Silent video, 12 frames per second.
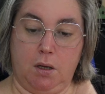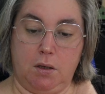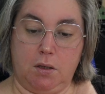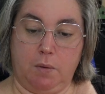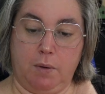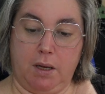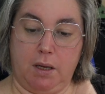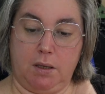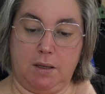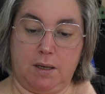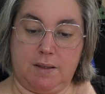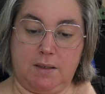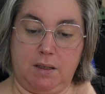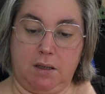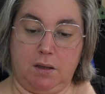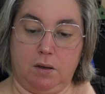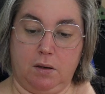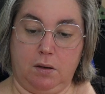Joanne
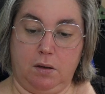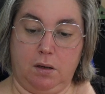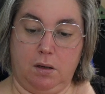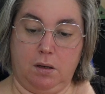Nasico